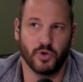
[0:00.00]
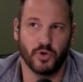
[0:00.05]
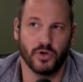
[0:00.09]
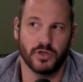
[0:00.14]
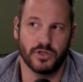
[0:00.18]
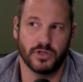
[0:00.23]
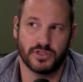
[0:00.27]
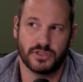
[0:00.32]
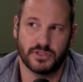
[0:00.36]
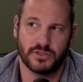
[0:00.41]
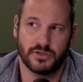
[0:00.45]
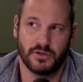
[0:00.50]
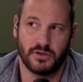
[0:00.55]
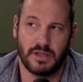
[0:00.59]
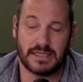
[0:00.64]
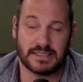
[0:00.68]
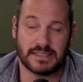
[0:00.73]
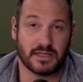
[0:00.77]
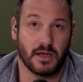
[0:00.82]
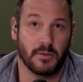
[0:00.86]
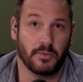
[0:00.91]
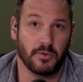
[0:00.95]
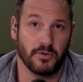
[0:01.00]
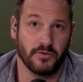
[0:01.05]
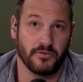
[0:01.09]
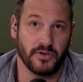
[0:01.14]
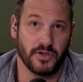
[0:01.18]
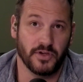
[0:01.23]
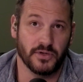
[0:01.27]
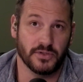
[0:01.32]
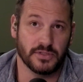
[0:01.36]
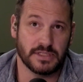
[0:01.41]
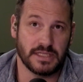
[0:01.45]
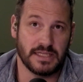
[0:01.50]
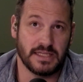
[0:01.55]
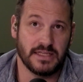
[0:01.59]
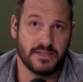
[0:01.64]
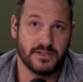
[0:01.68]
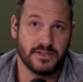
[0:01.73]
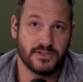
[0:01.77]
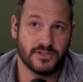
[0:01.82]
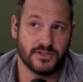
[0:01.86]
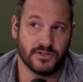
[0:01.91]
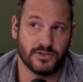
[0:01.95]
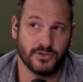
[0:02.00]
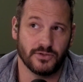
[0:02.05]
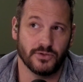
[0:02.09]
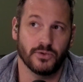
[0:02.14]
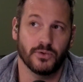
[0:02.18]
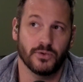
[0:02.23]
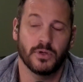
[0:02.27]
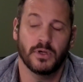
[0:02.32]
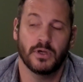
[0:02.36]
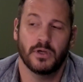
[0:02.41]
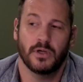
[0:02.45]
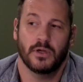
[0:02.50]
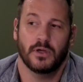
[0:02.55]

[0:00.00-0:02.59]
push the last couple of years into